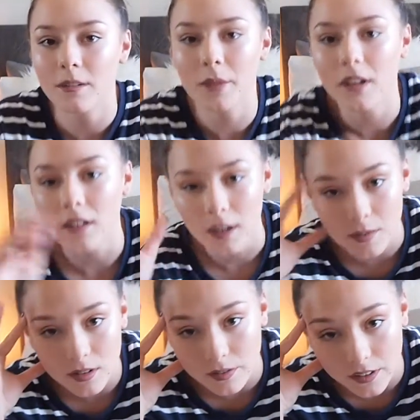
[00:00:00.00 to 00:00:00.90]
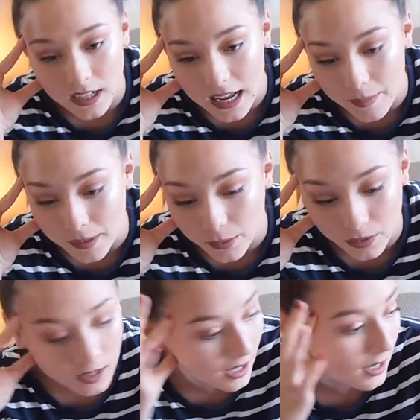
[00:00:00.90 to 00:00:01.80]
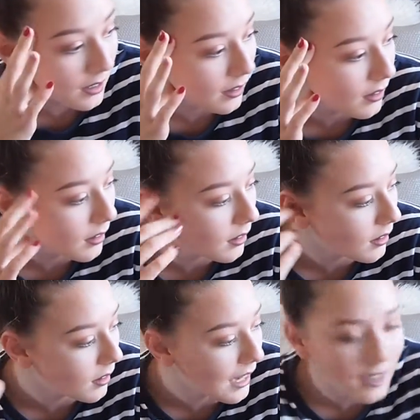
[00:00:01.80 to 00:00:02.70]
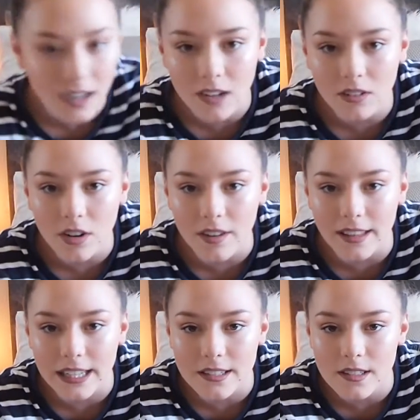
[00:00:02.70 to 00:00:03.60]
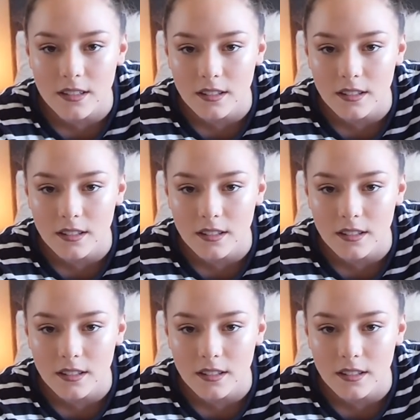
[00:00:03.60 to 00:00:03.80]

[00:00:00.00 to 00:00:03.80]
my god, I'm so freaking happy. What the heck? How did I not know this?